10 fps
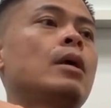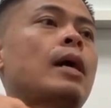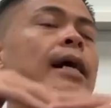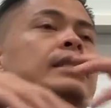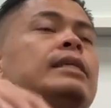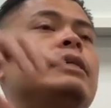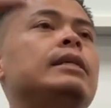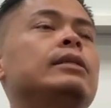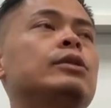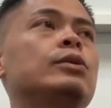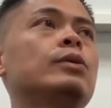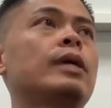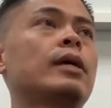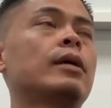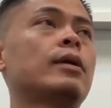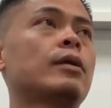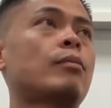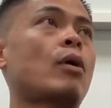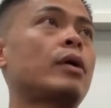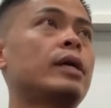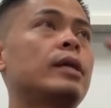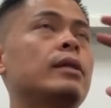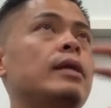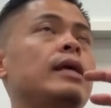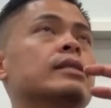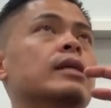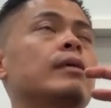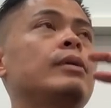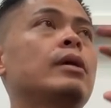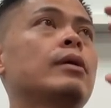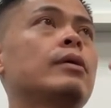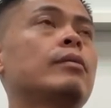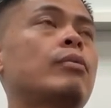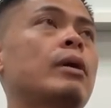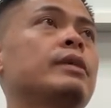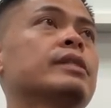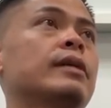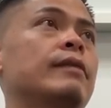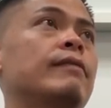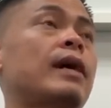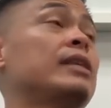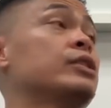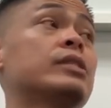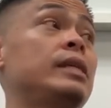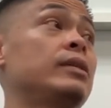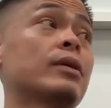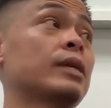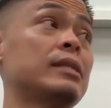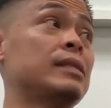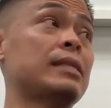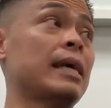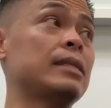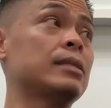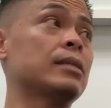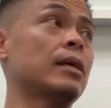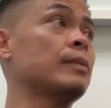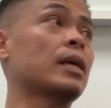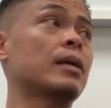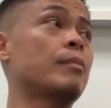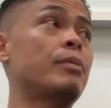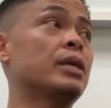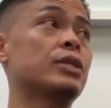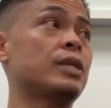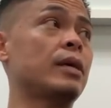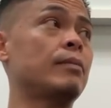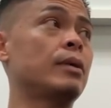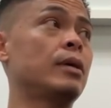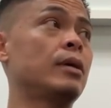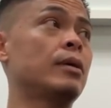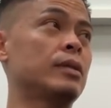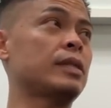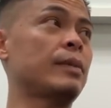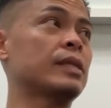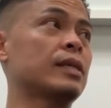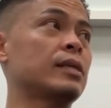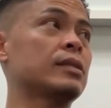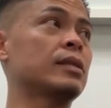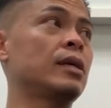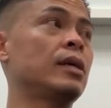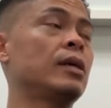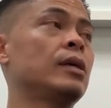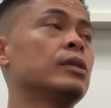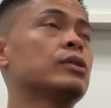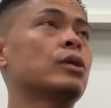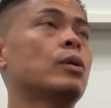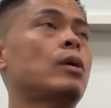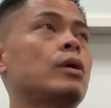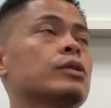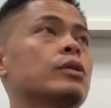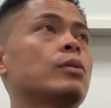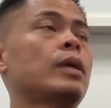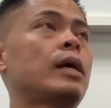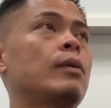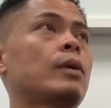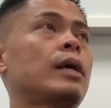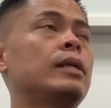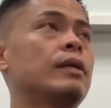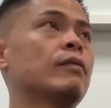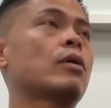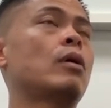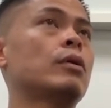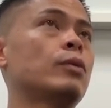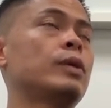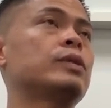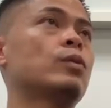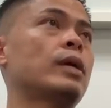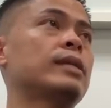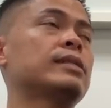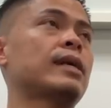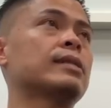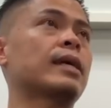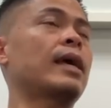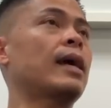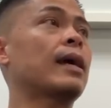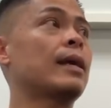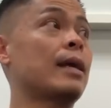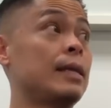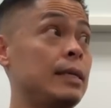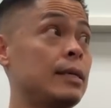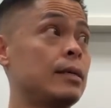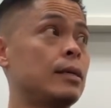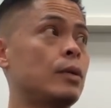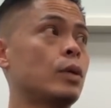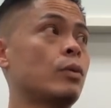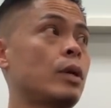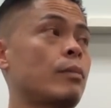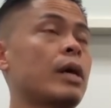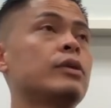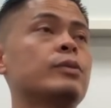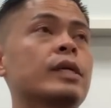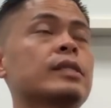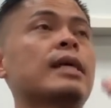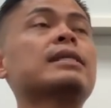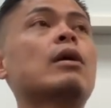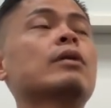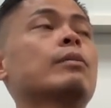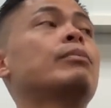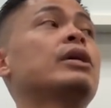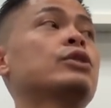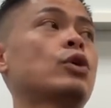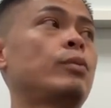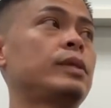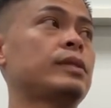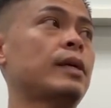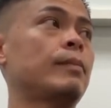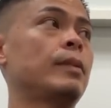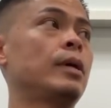I did need to get another party in, it's going to be under the premise of I just need their consent. I'm not going to pitch them. Mm-hmm. Does that mm-hmm. make sense? Yeah, absolutely. So also when I when I give a call and the reason why it sounds like hey I got an idea I want to run it by you is because that's how the pitch opens up.